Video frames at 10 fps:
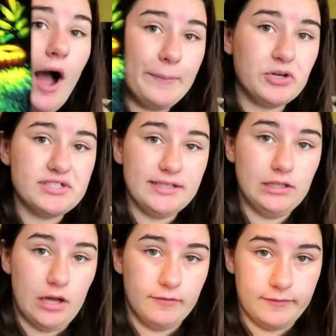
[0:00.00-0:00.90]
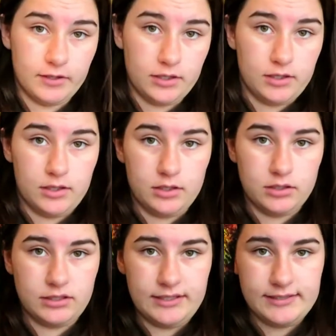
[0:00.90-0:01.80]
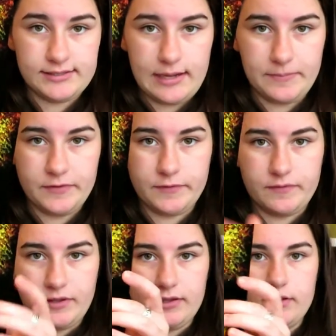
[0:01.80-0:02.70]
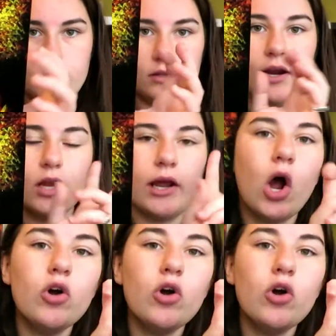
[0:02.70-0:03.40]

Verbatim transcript: I personally love these type of, they're like